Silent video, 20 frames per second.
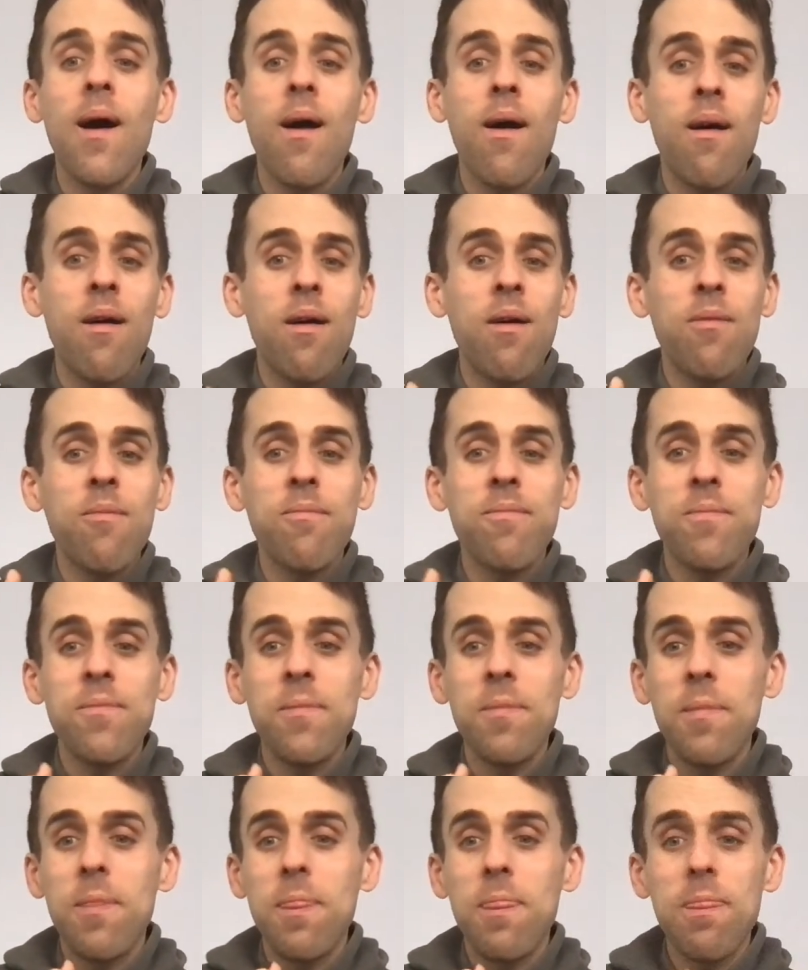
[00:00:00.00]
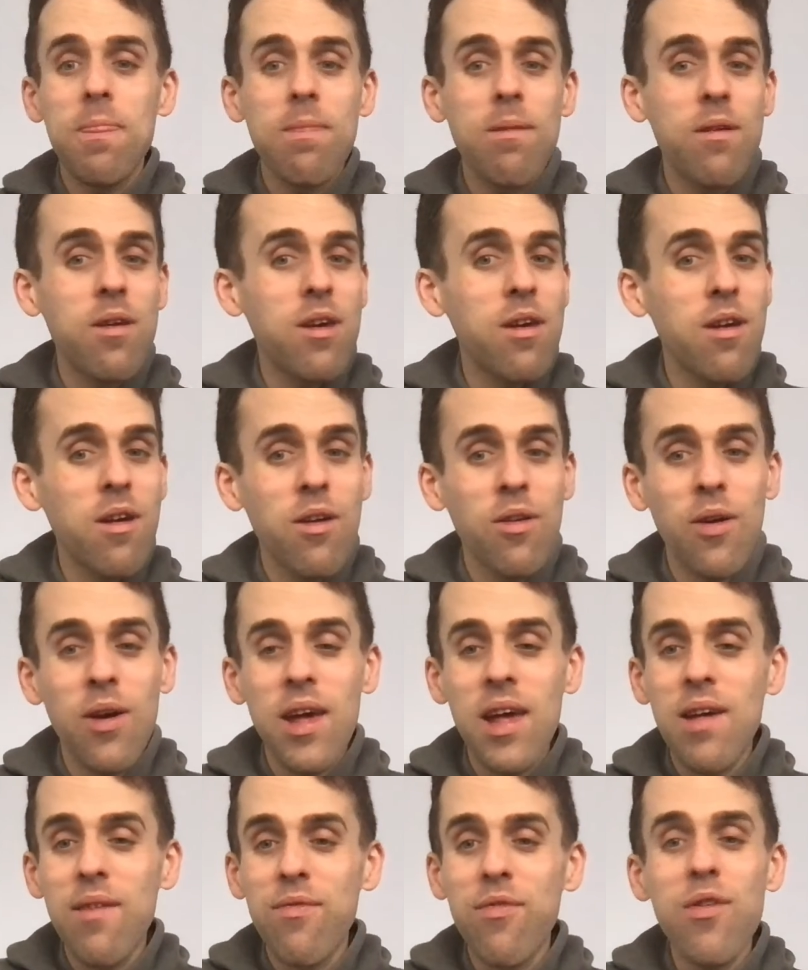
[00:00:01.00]
um, you know
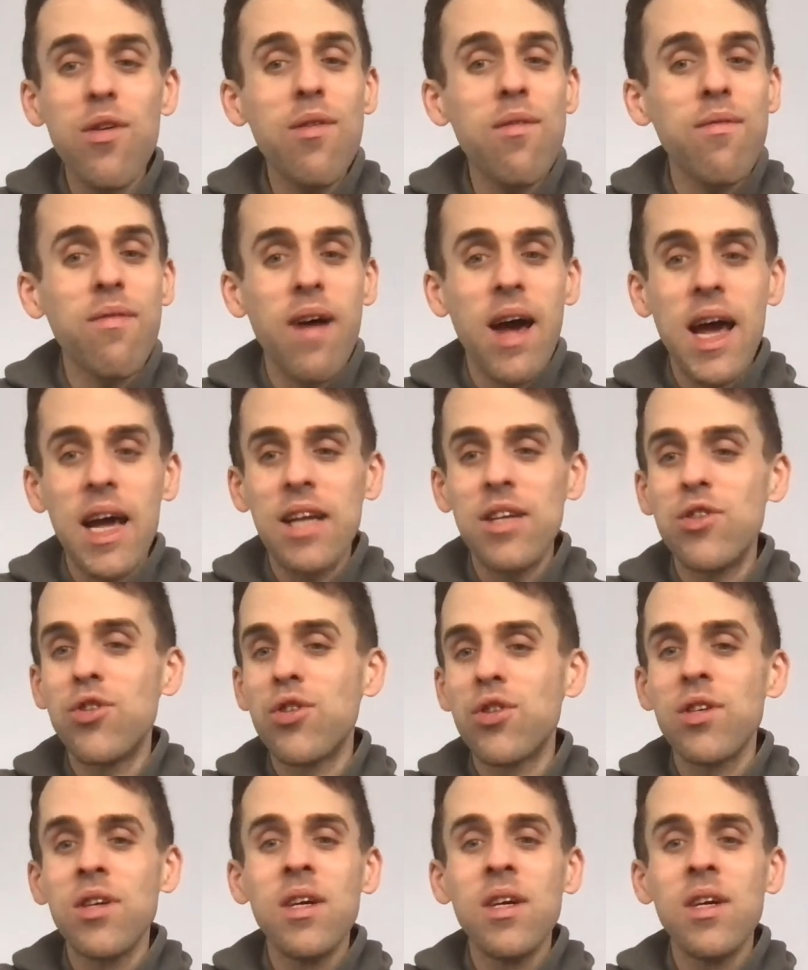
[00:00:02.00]
eat fruit and veg,